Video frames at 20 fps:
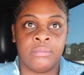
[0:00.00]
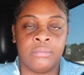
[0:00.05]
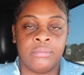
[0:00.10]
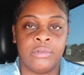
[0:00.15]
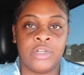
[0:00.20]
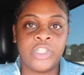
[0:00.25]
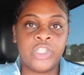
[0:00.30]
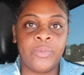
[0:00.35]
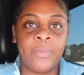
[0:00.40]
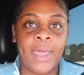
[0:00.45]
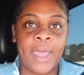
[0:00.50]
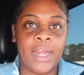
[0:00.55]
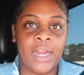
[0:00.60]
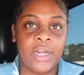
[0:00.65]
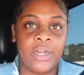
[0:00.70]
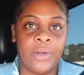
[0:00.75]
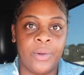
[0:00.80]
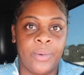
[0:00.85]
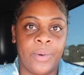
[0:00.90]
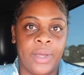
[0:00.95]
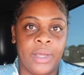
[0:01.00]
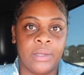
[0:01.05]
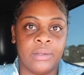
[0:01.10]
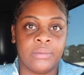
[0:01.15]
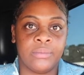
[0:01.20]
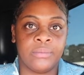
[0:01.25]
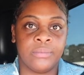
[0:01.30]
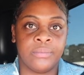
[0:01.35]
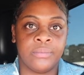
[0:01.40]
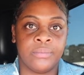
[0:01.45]
What you back there doing?
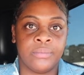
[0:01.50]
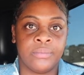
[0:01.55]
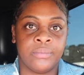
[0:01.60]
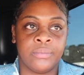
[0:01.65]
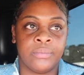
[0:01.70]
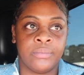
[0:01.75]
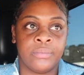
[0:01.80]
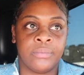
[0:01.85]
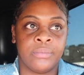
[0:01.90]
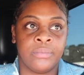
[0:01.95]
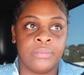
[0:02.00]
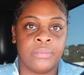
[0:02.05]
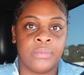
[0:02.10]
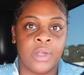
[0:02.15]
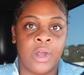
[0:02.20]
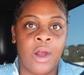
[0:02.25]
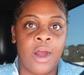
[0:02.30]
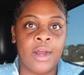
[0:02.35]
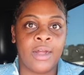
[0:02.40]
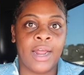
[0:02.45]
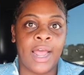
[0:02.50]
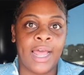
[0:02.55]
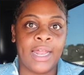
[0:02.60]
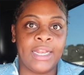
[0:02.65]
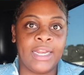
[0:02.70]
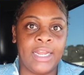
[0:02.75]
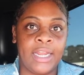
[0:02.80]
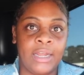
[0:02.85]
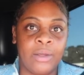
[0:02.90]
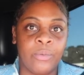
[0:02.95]
Carter
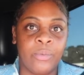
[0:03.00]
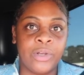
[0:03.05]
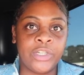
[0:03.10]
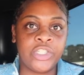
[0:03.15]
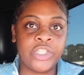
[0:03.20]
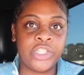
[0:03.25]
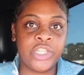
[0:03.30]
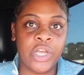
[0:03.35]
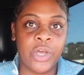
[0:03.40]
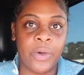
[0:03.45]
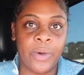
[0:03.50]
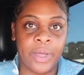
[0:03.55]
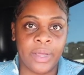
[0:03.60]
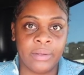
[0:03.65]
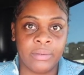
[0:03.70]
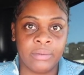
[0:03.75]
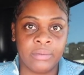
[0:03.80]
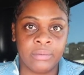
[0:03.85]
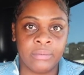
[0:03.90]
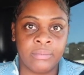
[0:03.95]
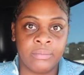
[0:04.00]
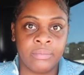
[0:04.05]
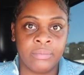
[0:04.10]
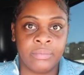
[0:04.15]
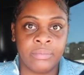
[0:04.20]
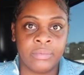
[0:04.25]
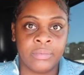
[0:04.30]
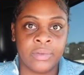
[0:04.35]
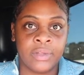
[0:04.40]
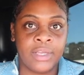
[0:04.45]
Ali, what you doing?
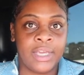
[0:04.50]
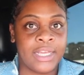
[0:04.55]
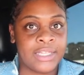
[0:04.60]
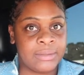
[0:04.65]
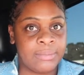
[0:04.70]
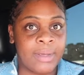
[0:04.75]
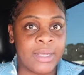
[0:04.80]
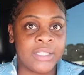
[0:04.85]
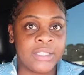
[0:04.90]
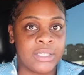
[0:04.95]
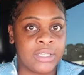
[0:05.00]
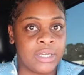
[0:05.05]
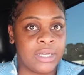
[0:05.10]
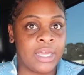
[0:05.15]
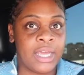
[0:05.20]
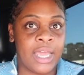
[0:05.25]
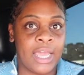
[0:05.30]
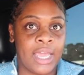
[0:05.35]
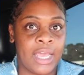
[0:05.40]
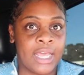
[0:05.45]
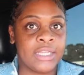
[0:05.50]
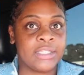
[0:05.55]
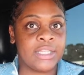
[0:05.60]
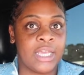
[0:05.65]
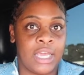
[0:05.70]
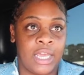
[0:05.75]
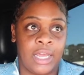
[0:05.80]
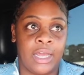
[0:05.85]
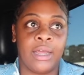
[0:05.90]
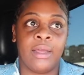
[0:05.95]
Yes, my son has
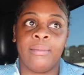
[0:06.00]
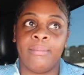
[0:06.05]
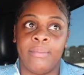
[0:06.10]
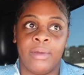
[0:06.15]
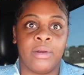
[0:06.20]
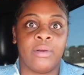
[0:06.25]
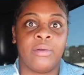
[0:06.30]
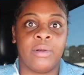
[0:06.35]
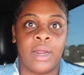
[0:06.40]
a middle